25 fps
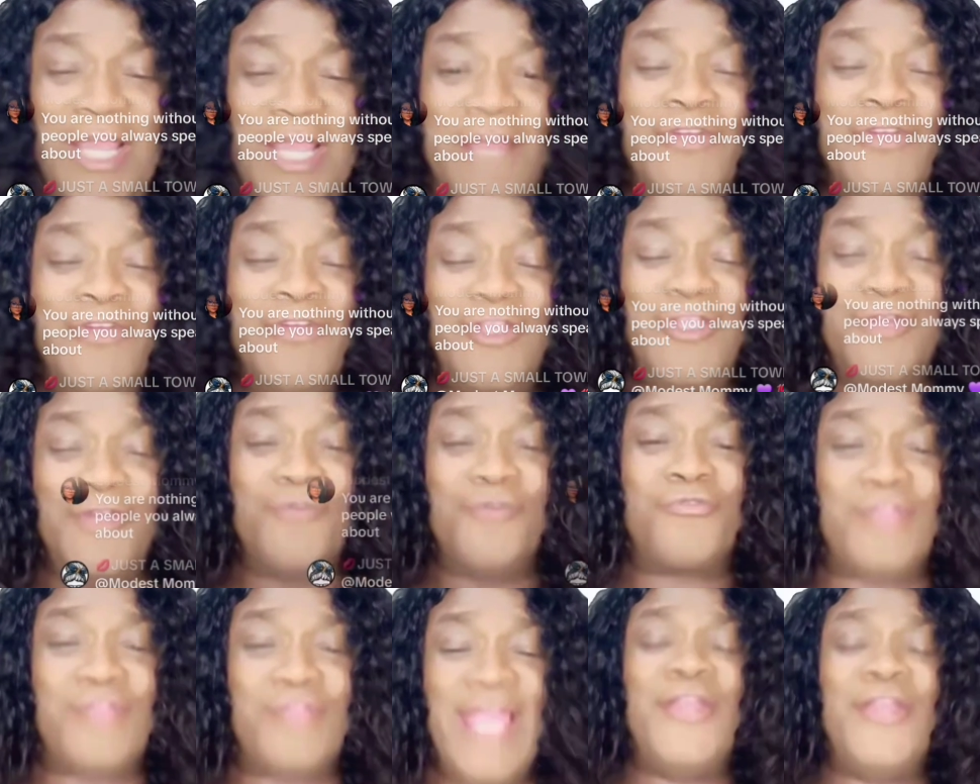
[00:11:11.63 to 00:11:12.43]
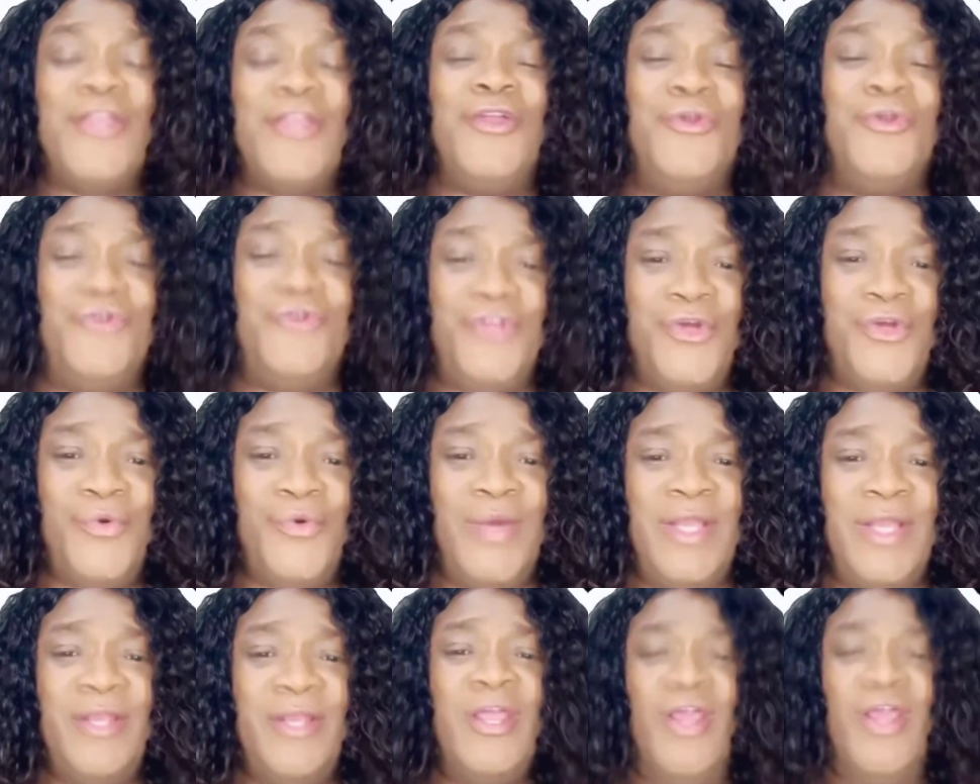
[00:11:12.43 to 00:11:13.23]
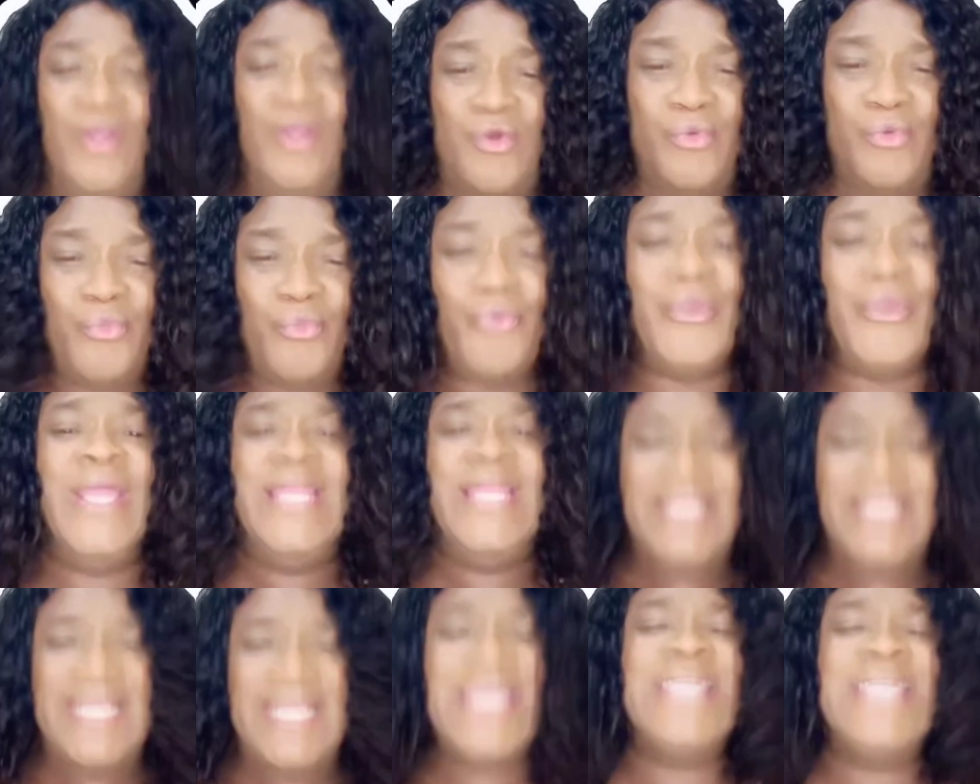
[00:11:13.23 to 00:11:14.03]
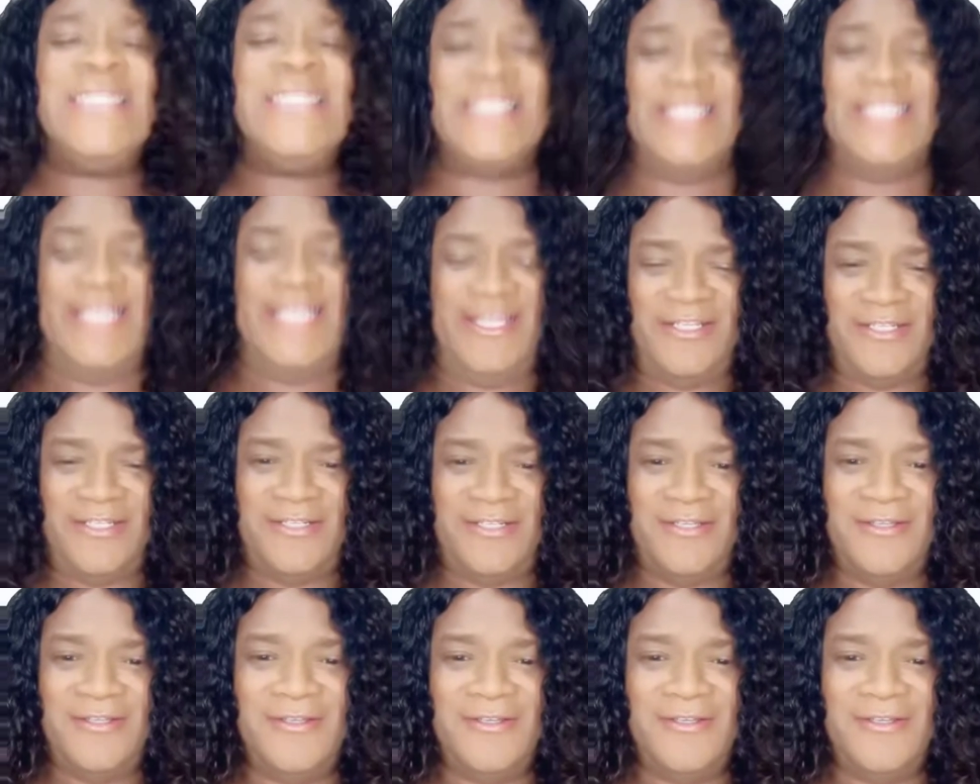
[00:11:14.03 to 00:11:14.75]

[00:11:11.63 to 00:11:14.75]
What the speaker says: you think you're doing, release it.